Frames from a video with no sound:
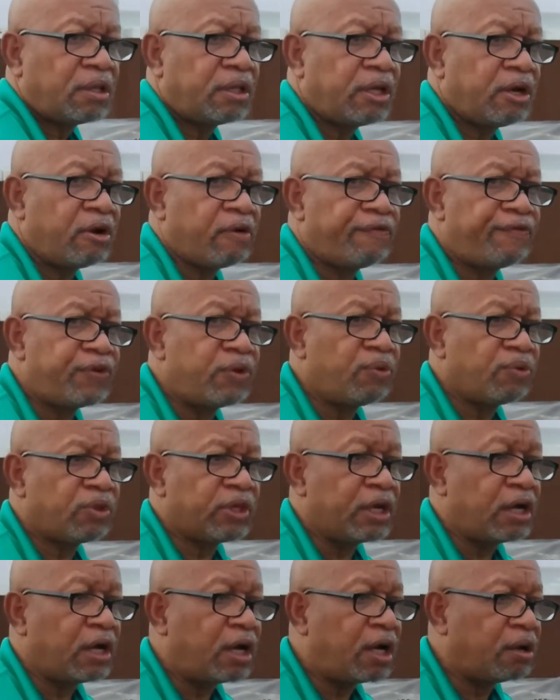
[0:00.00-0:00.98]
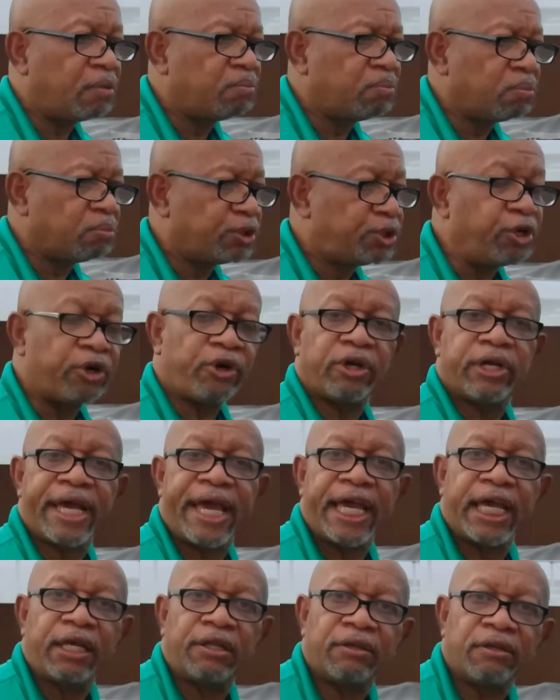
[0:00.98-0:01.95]
are a few
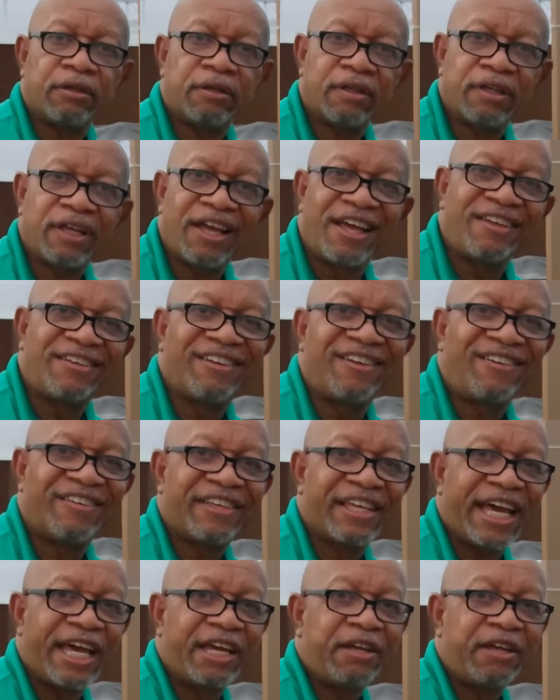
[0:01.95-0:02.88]
sugarcane. Okay.